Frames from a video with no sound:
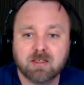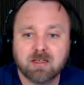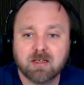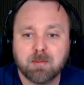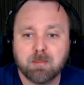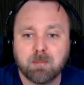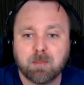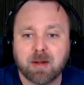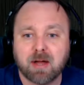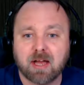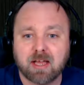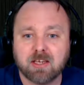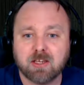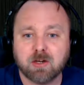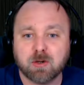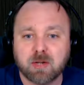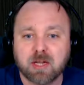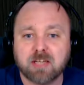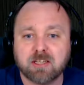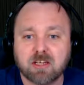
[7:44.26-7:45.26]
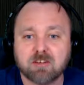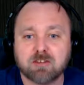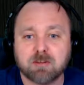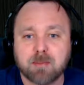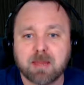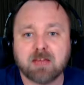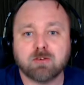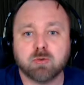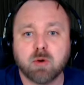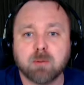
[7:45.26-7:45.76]
But, it does.
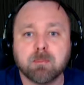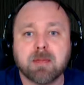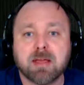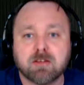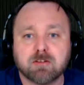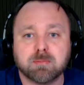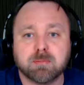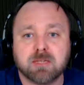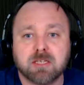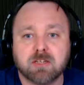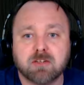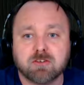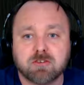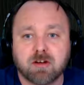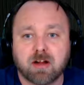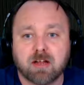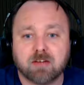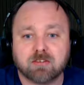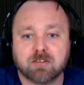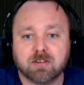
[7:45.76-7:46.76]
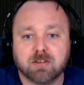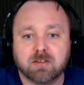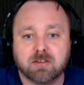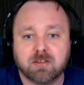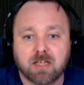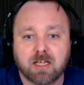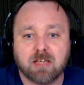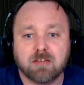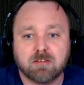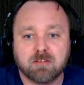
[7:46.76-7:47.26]
What makes me interested
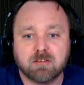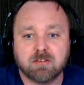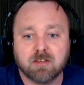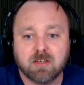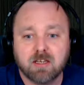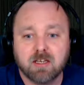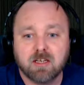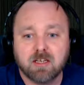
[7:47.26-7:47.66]
is,